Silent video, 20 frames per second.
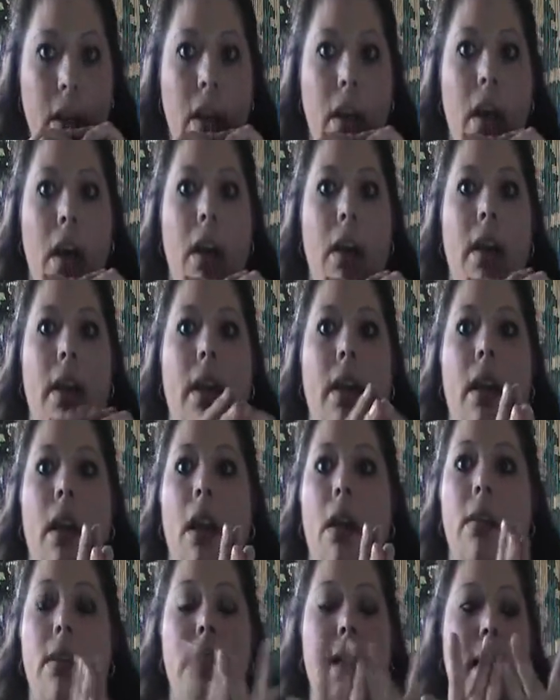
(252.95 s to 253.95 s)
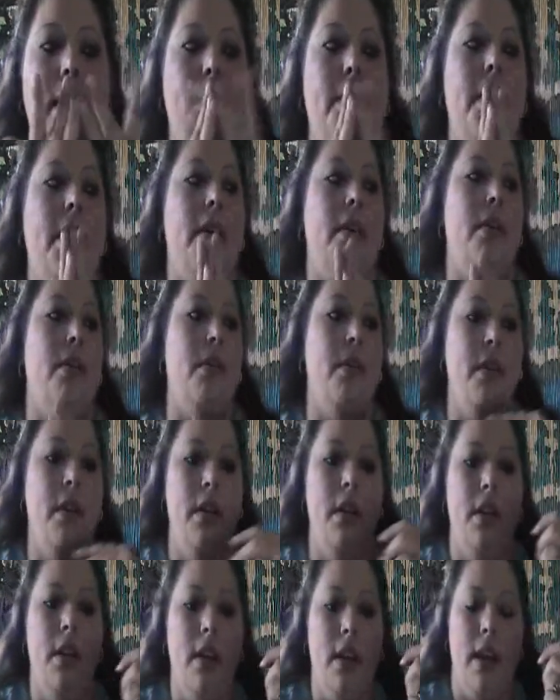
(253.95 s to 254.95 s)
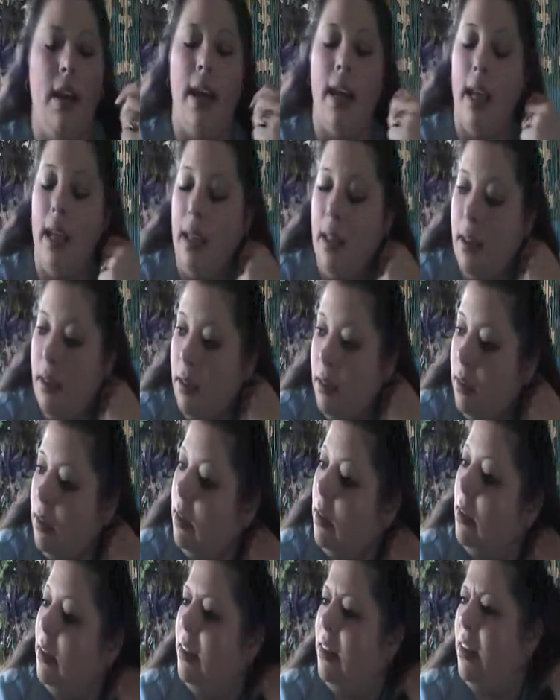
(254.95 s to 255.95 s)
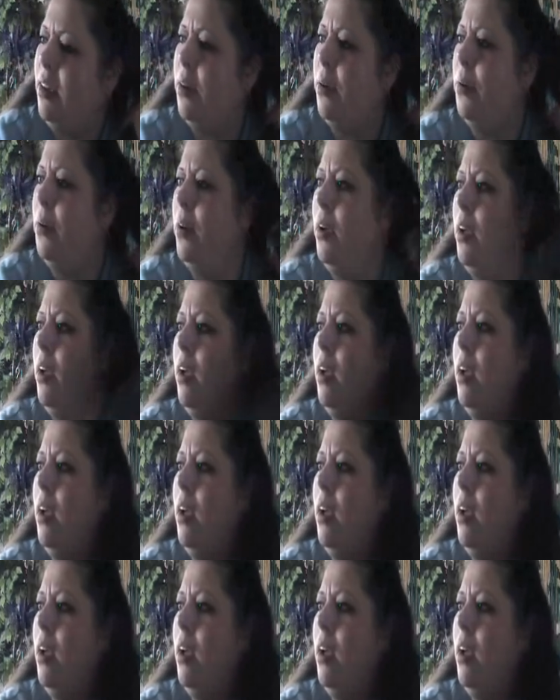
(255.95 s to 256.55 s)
golly, a long time ago. And so